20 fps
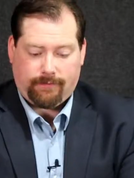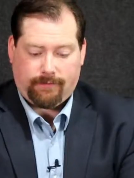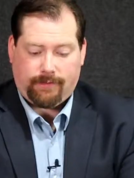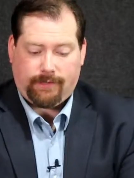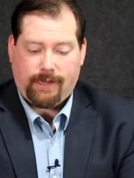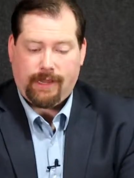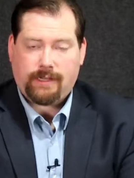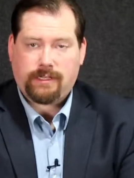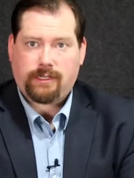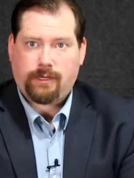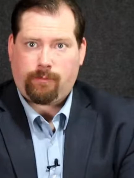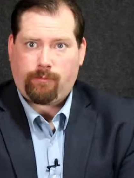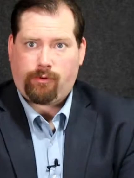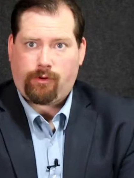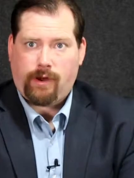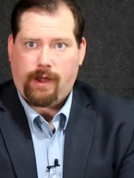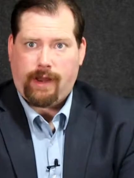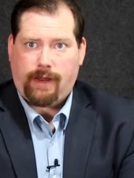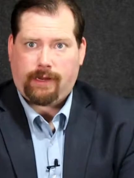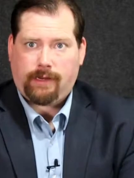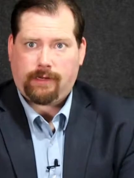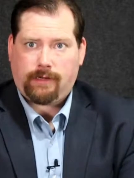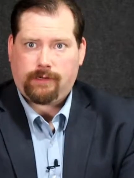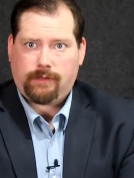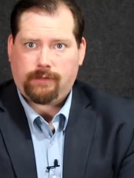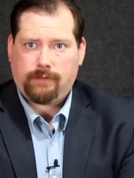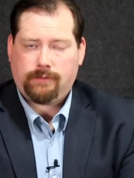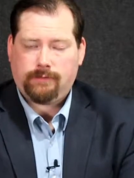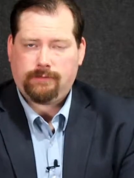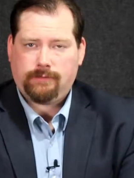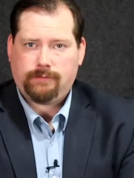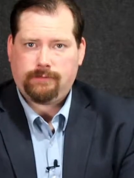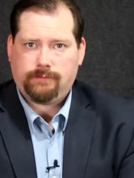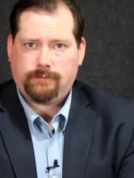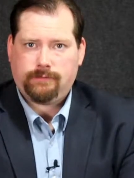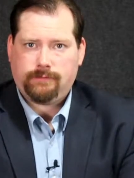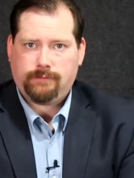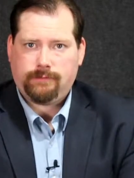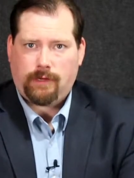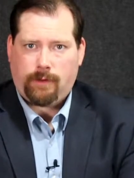gets a break
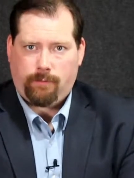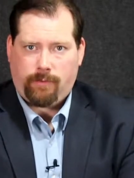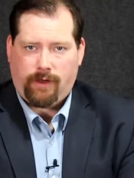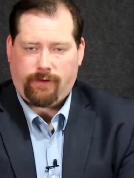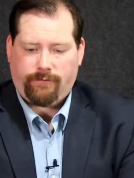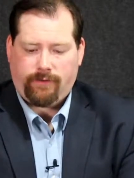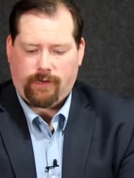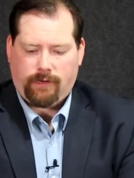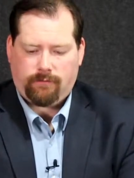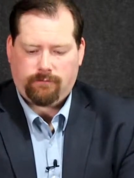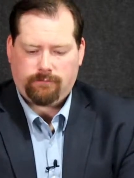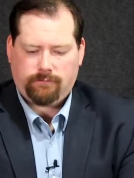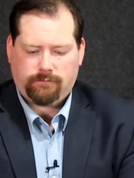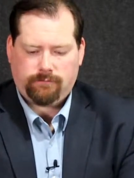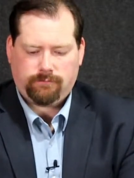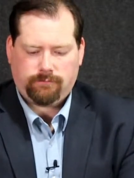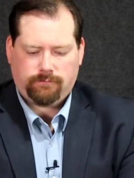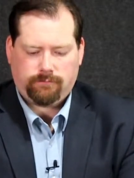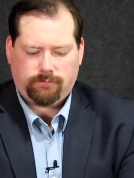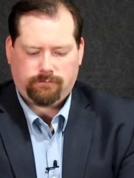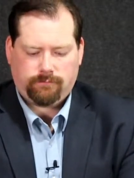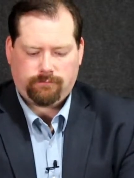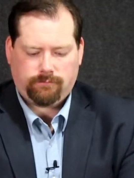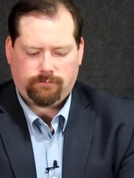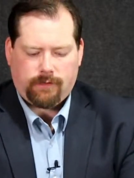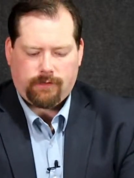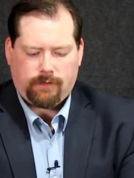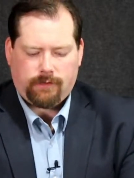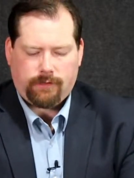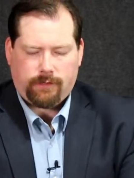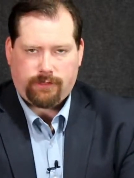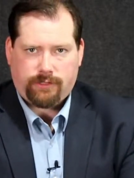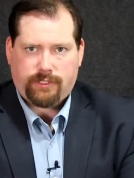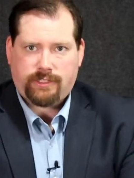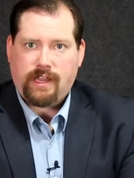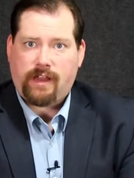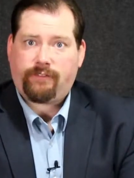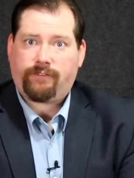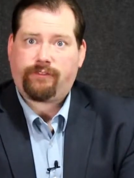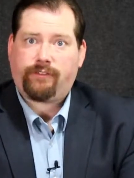above it. You're
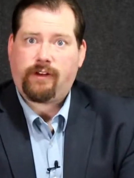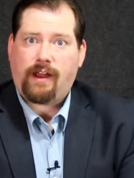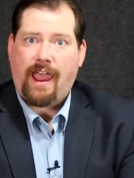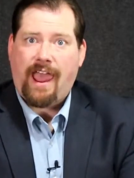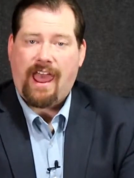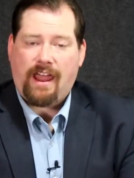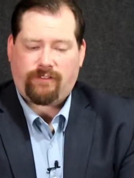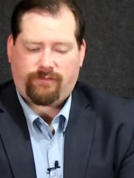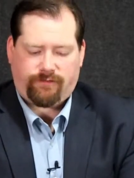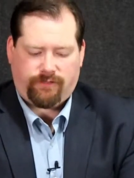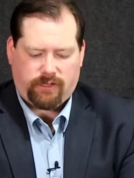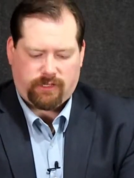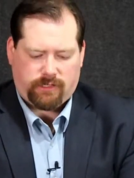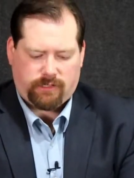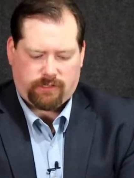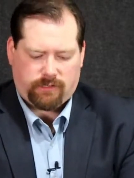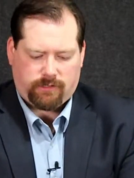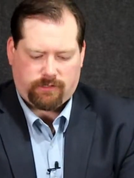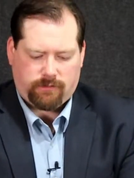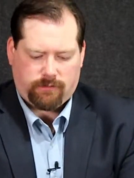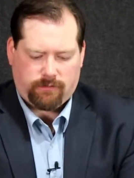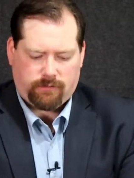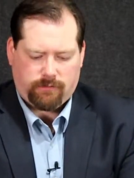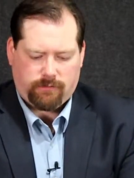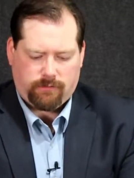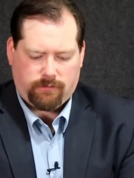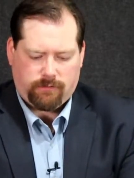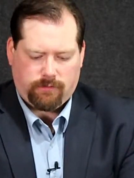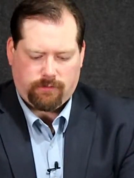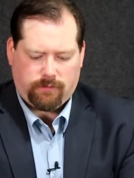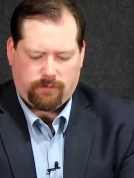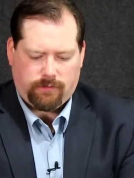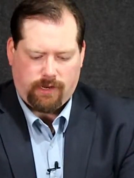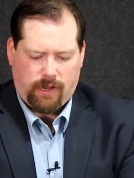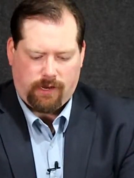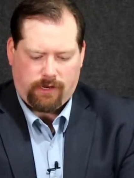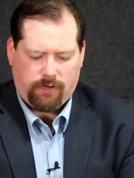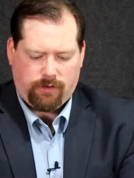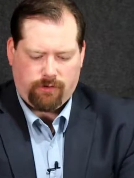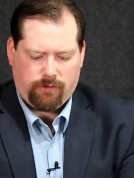set for Atfis. Now
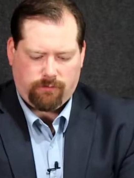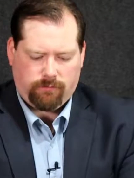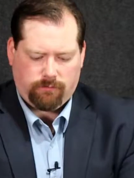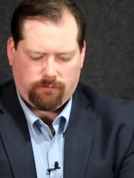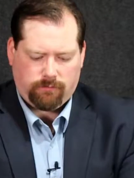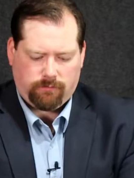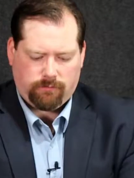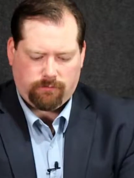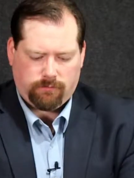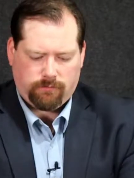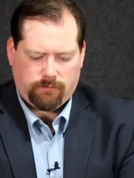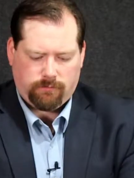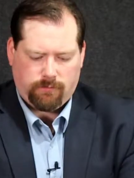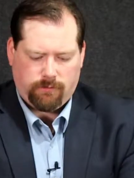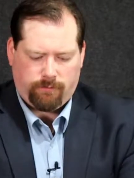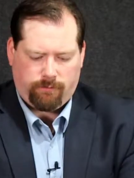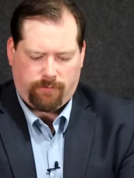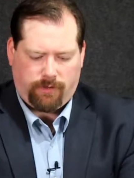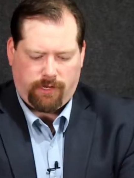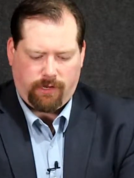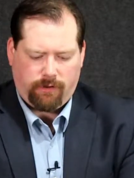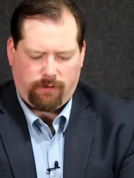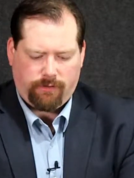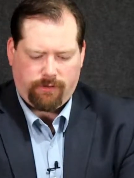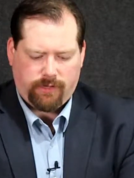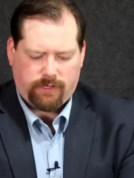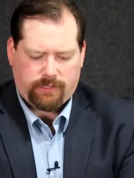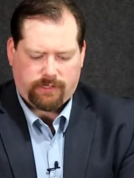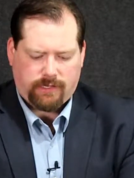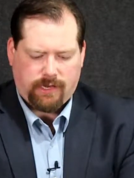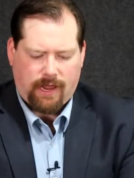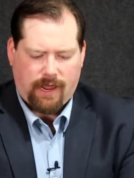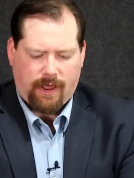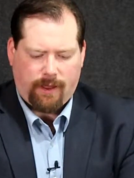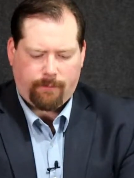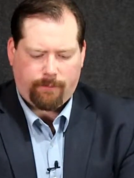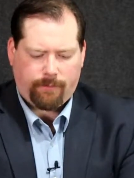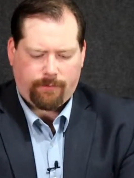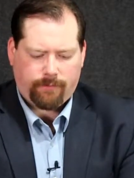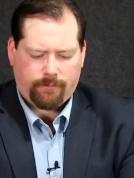you peel this
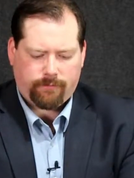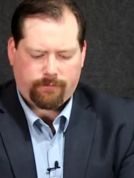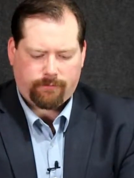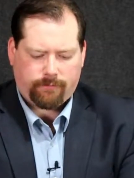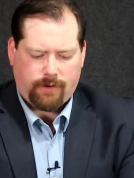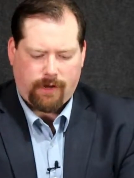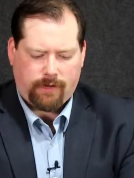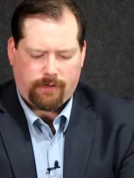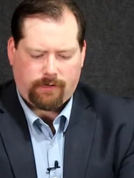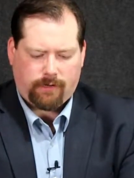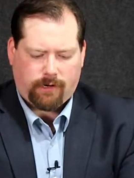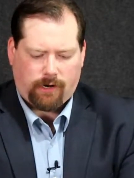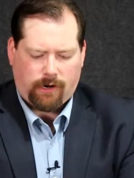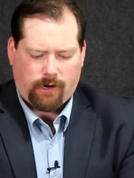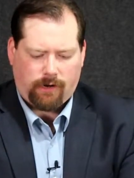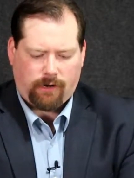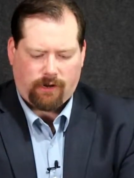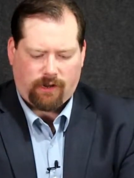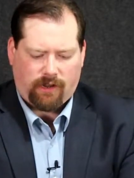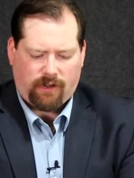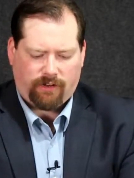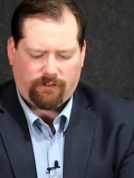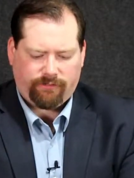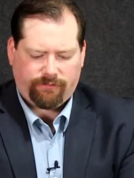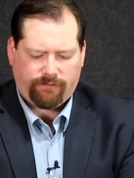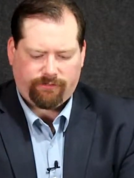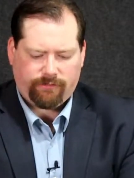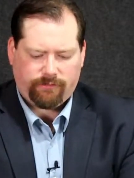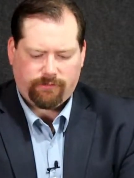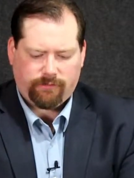top red card off.